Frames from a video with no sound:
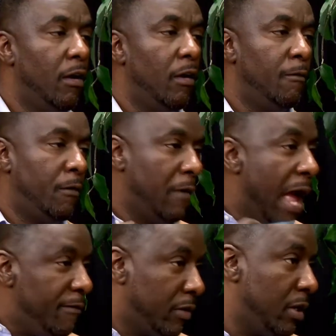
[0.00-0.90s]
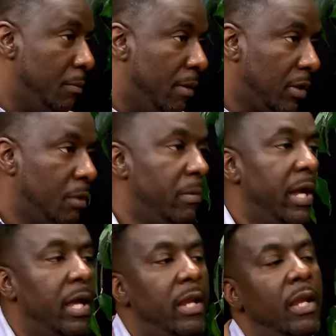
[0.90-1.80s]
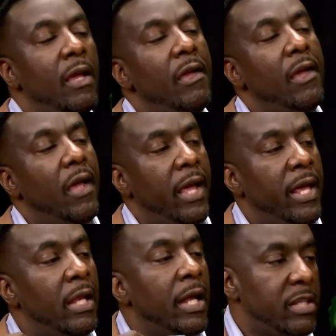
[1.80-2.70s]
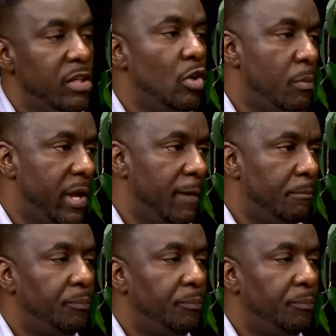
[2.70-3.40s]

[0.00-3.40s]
for African American men and Latino men,